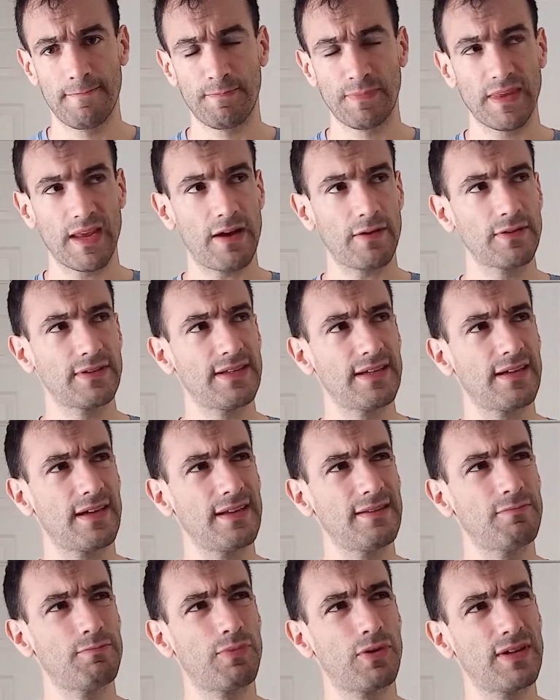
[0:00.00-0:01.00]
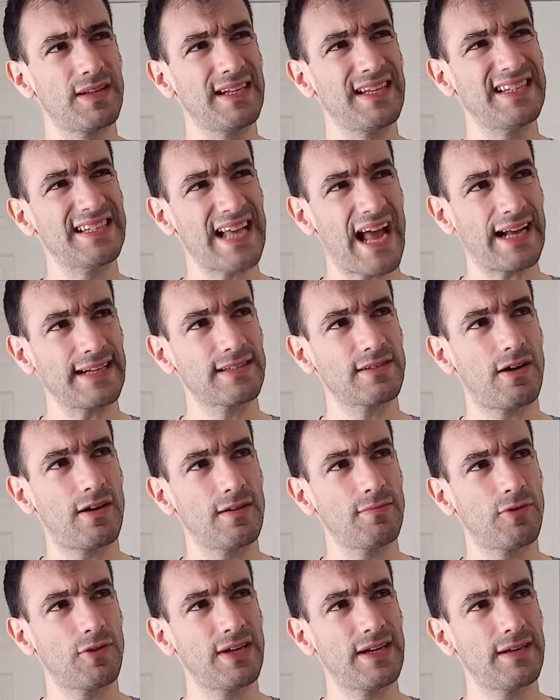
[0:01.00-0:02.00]
Now, did I put an exact
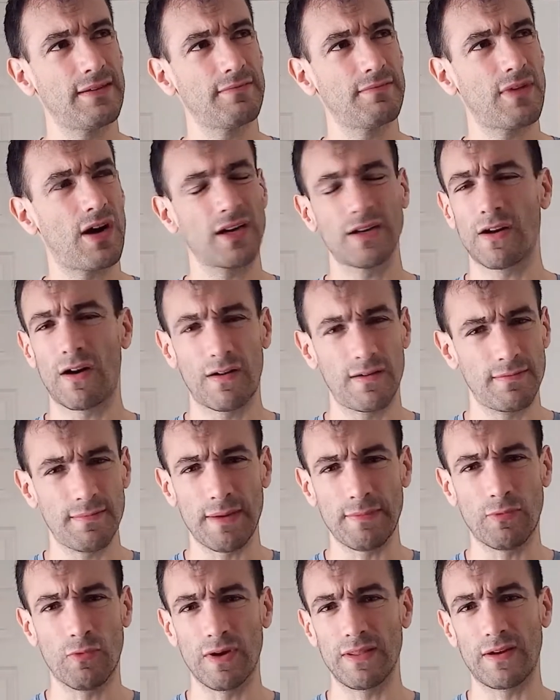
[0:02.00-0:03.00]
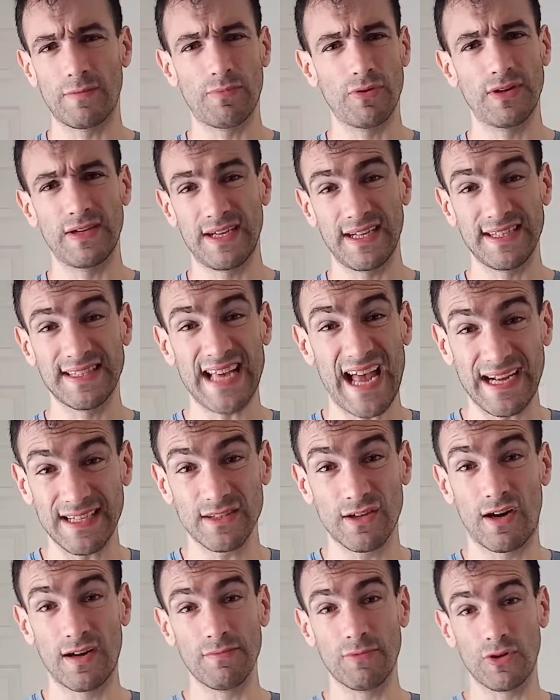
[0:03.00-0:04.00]
time on it? I can't remember whether I put an exact
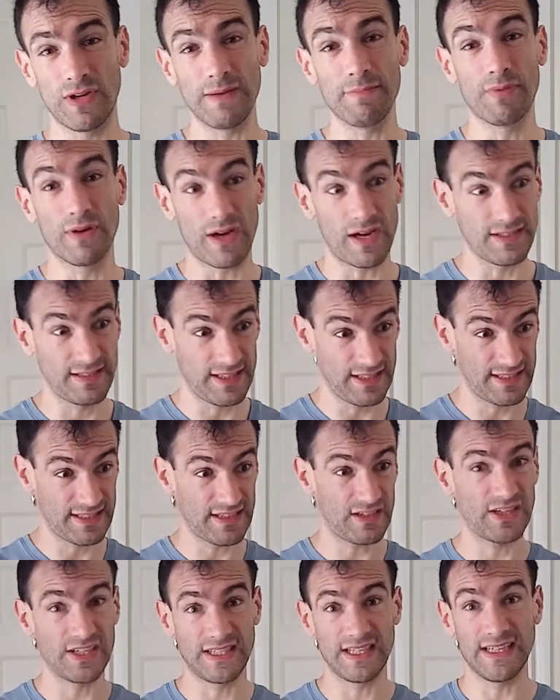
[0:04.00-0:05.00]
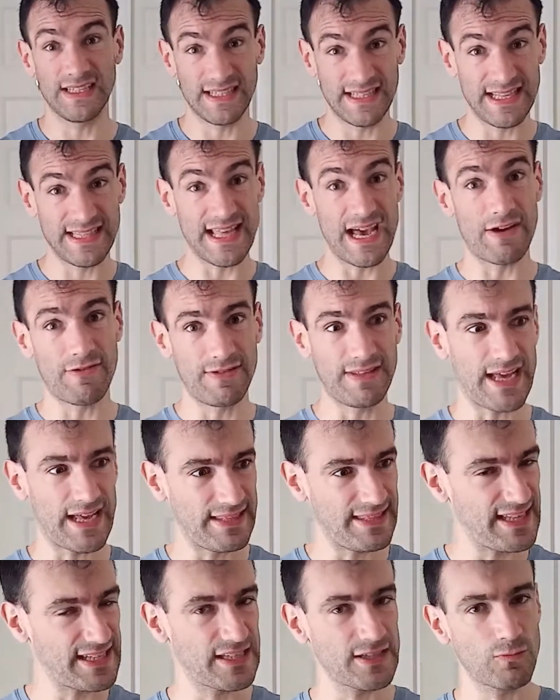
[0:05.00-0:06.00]
time on it, but I decided there and then
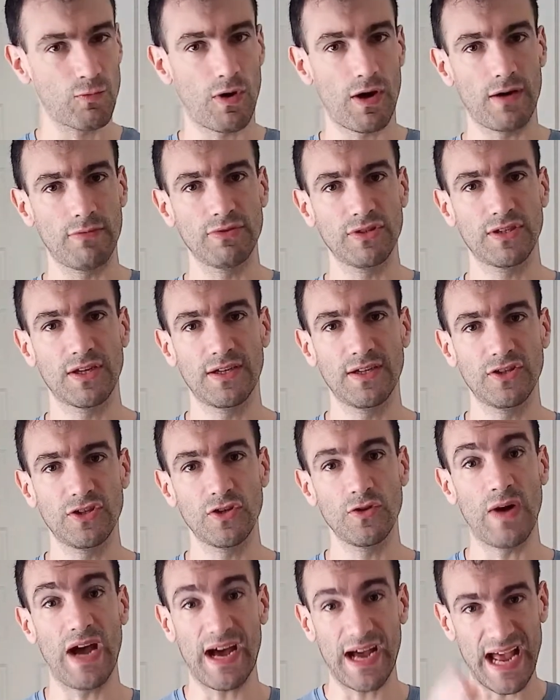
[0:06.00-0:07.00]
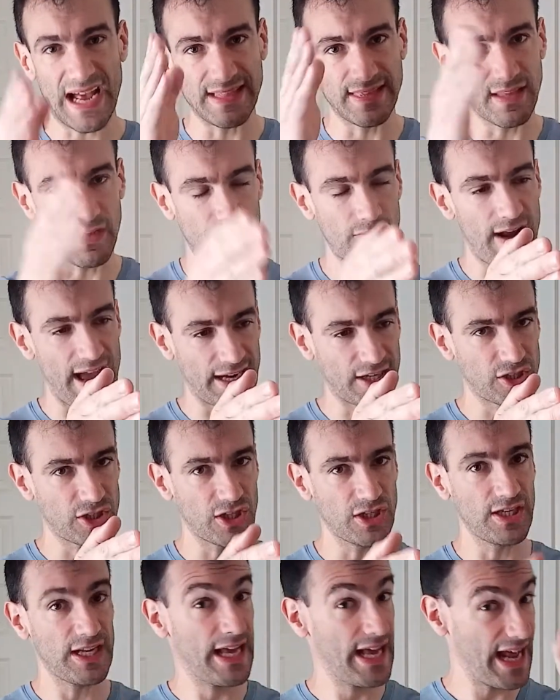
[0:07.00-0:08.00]
this is what I was going to do. I had
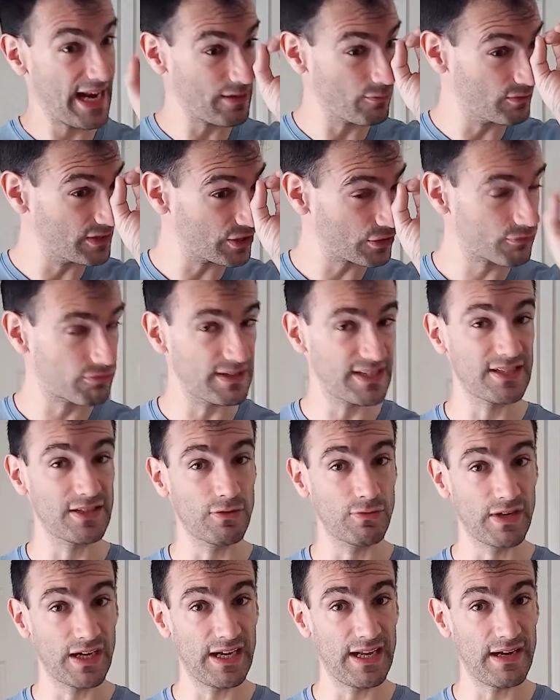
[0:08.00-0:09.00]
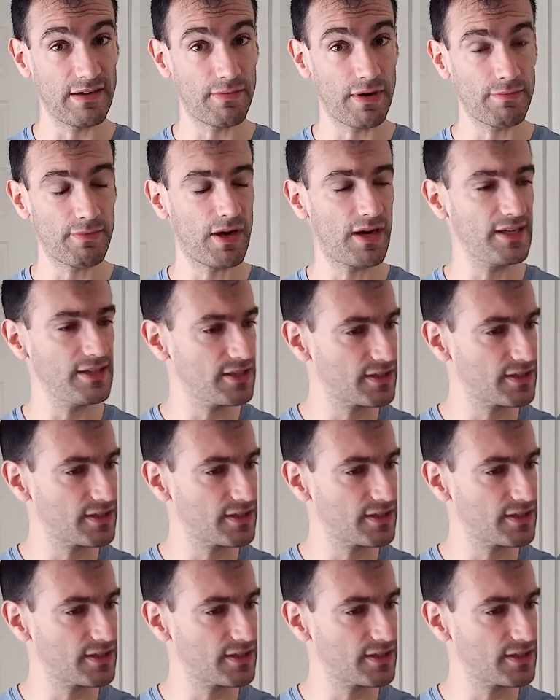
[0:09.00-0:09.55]
direction, and it was crystal clear in my mind.